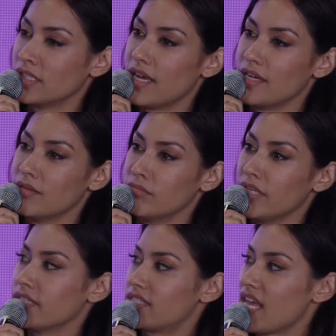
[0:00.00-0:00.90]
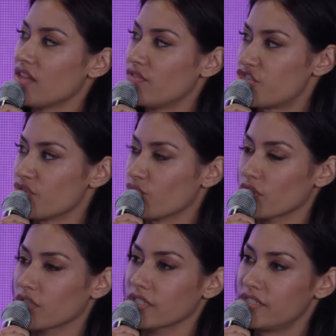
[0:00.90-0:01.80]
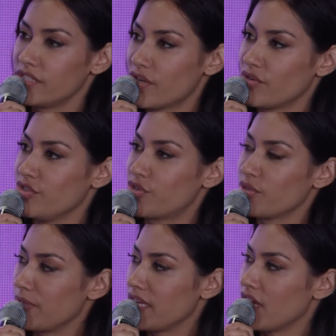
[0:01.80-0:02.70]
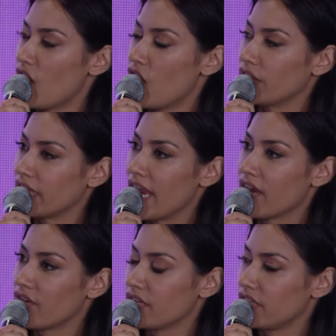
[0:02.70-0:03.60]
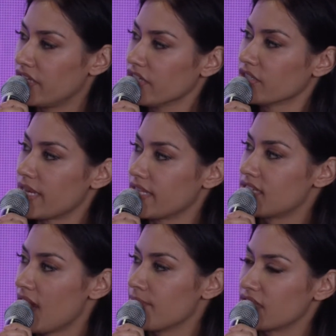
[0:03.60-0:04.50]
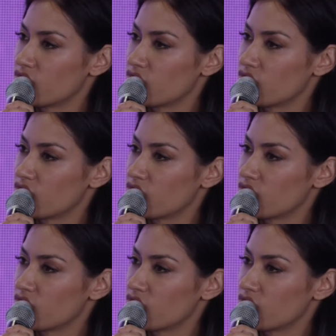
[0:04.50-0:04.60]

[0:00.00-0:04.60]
In a television world, you know, you could be on the air in a year by the time that